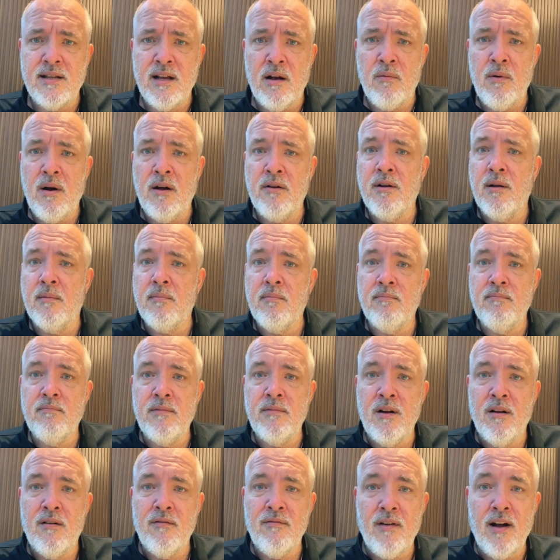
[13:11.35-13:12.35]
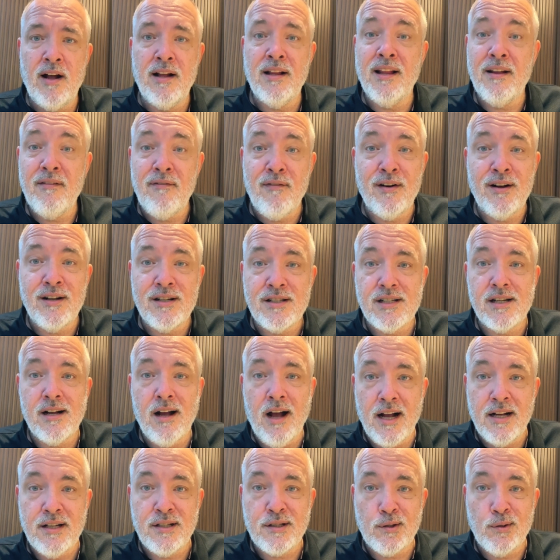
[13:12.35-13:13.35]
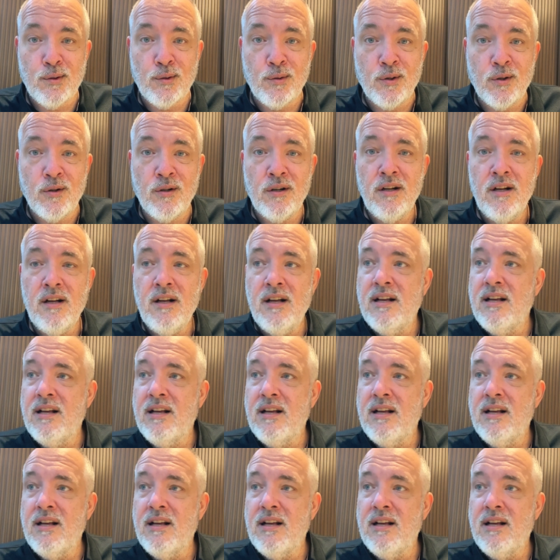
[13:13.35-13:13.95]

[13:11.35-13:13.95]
I wound up, finally finishing high school,